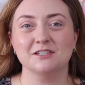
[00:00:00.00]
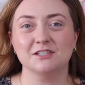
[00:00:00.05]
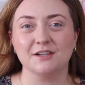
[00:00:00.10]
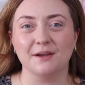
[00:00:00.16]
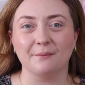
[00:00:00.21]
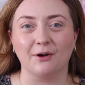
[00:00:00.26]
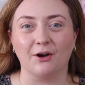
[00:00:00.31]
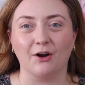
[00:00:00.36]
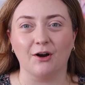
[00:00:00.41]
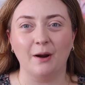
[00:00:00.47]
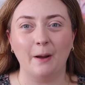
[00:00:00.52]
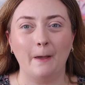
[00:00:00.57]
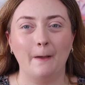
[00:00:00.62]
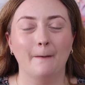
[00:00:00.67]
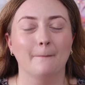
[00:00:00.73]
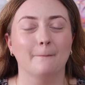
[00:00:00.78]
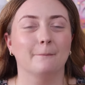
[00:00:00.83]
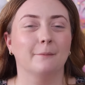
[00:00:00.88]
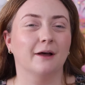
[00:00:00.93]
shimmer,
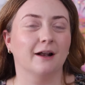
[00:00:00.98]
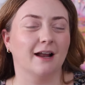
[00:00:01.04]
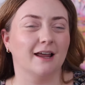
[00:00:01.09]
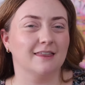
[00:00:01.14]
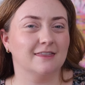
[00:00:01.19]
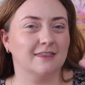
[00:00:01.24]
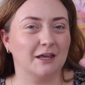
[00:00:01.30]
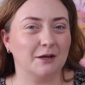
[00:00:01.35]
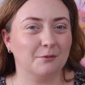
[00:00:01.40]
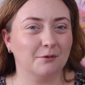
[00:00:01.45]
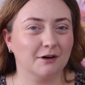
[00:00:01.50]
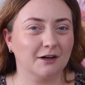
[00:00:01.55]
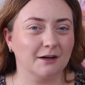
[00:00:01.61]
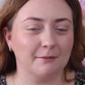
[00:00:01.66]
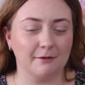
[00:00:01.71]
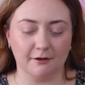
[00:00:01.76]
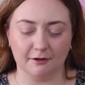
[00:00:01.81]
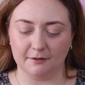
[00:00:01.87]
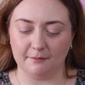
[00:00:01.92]
but I think we're
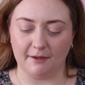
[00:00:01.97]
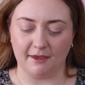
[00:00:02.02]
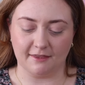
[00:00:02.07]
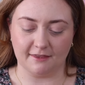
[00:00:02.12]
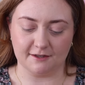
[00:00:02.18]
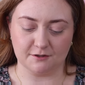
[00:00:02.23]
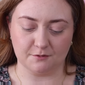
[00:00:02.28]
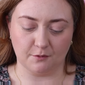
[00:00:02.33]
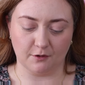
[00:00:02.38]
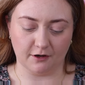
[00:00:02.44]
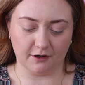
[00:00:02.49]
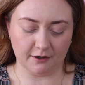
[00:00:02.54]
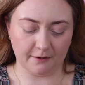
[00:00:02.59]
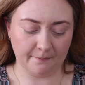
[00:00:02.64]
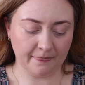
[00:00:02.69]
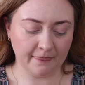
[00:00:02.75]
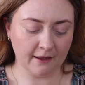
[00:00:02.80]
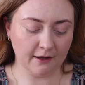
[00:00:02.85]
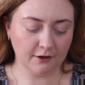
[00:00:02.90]
gonna be able to make this work.
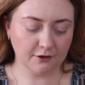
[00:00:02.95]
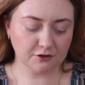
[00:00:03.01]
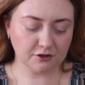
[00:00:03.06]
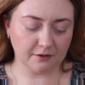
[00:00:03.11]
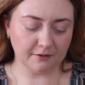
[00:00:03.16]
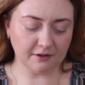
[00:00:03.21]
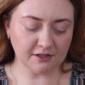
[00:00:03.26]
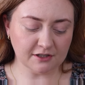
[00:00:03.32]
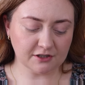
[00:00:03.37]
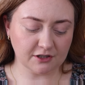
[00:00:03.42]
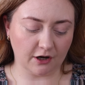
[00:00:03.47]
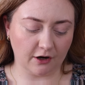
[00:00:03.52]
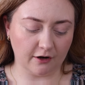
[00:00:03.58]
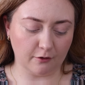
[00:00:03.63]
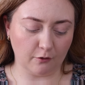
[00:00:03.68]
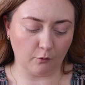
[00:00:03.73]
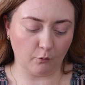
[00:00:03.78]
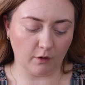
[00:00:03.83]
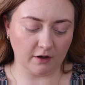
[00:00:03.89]
So I'm gonna
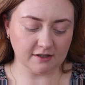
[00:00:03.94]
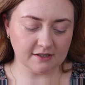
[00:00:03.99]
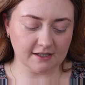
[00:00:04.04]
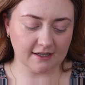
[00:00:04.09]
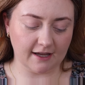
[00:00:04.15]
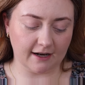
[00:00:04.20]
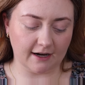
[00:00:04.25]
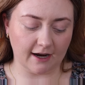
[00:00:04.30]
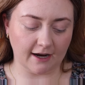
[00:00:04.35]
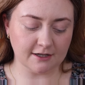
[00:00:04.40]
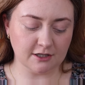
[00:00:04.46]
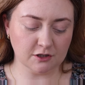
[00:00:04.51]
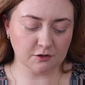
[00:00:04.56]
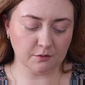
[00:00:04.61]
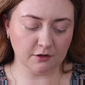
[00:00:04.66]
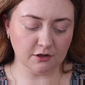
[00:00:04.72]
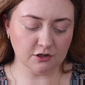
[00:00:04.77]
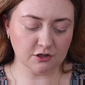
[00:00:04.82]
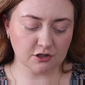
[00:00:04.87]
start, once again, I
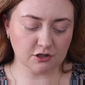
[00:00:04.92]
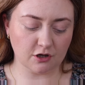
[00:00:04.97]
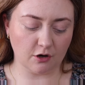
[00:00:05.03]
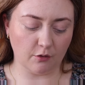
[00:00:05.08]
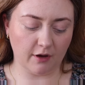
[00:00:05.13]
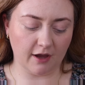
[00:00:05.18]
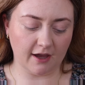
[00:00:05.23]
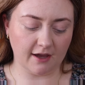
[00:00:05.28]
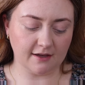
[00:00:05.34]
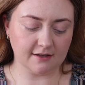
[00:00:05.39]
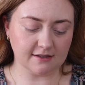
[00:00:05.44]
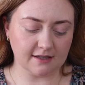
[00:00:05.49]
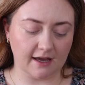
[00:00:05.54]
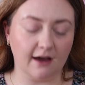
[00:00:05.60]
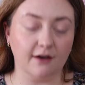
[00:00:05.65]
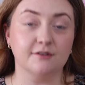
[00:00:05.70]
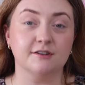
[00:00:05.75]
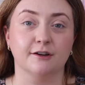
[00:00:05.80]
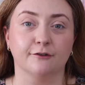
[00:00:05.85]
just wanna showcase
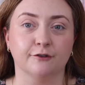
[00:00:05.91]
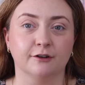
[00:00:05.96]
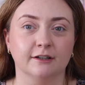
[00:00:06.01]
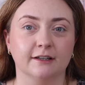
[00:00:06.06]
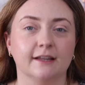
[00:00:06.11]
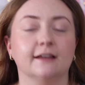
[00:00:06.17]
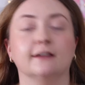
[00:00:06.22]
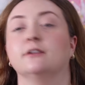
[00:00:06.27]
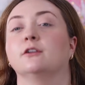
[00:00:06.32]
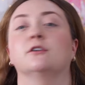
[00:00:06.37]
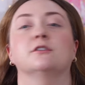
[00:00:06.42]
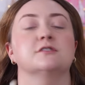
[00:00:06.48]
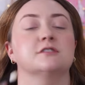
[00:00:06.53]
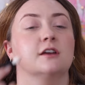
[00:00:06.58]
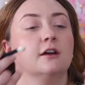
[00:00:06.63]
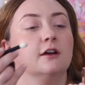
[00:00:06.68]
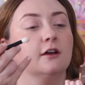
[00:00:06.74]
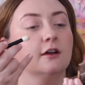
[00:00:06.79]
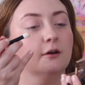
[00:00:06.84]
how differently it
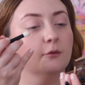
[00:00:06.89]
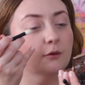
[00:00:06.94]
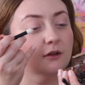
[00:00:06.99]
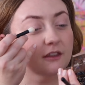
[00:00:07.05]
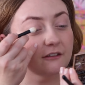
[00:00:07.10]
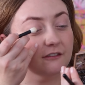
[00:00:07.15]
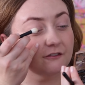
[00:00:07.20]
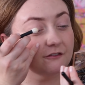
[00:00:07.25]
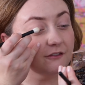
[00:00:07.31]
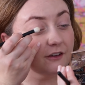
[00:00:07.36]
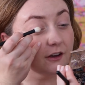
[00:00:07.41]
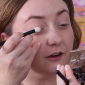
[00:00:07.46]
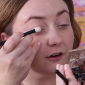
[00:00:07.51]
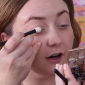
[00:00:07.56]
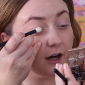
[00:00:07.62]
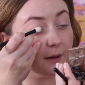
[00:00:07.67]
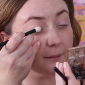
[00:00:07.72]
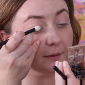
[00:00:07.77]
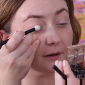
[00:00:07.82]
looks with a
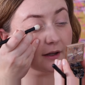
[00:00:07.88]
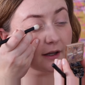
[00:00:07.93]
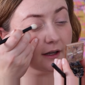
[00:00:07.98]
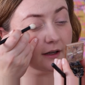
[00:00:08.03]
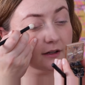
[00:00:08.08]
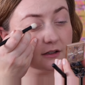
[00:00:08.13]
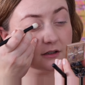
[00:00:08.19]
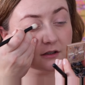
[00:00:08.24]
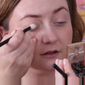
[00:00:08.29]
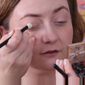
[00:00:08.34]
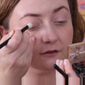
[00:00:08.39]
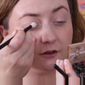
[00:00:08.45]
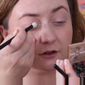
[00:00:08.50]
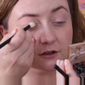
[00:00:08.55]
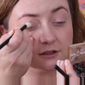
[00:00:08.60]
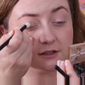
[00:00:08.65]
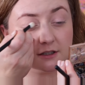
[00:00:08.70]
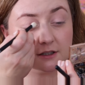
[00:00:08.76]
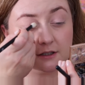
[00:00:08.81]
finger application
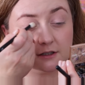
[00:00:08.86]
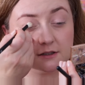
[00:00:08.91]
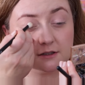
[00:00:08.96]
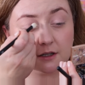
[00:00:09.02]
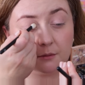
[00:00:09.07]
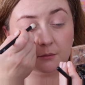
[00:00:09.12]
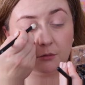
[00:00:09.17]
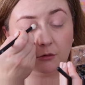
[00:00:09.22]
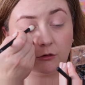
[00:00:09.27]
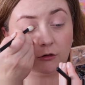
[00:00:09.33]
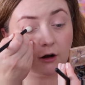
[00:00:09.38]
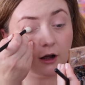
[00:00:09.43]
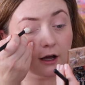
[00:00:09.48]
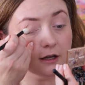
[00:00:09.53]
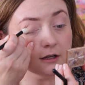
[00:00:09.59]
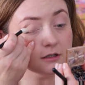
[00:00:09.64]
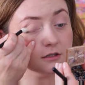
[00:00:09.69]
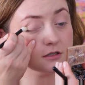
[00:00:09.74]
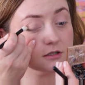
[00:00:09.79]
versus a
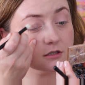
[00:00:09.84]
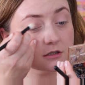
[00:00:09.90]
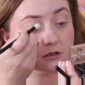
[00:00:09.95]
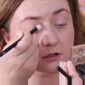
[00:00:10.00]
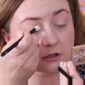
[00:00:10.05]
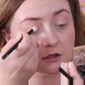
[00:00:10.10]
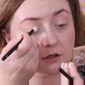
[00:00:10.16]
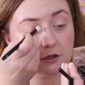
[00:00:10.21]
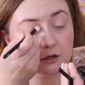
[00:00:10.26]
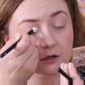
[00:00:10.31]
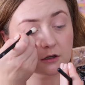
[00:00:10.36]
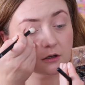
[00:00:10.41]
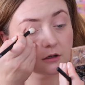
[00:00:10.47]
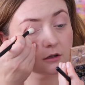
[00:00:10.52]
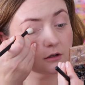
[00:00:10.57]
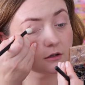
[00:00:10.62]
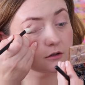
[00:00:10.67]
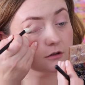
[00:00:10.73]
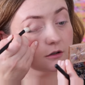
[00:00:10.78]
brush.
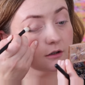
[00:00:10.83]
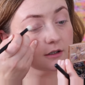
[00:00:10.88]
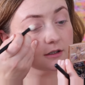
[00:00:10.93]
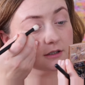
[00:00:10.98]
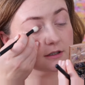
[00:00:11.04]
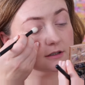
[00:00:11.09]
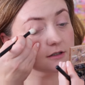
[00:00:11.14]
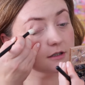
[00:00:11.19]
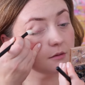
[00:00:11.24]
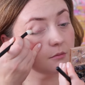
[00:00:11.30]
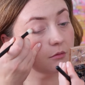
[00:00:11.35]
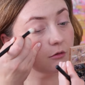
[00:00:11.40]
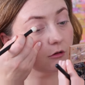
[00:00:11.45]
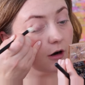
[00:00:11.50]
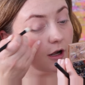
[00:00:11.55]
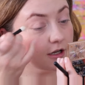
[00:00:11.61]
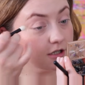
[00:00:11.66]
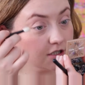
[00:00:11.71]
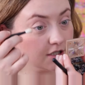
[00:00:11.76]
So this is the
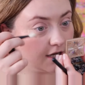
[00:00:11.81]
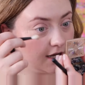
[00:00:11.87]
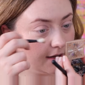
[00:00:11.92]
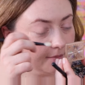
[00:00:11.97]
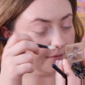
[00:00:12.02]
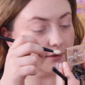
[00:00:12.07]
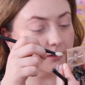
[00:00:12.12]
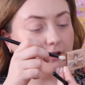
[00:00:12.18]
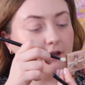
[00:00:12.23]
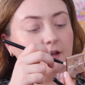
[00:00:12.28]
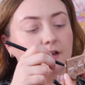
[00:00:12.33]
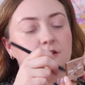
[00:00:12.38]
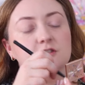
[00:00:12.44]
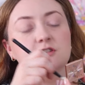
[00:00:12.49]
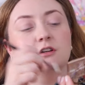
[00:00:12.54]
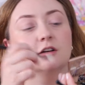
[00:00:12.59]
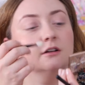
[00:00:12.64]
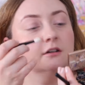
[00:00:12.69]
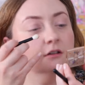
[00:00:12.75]
brush
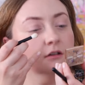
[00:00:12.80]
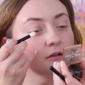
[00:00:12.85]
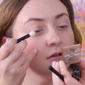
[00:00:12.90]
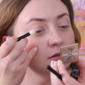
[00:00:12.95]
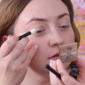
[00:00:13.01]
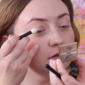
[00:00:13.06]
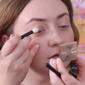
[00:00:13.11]
application.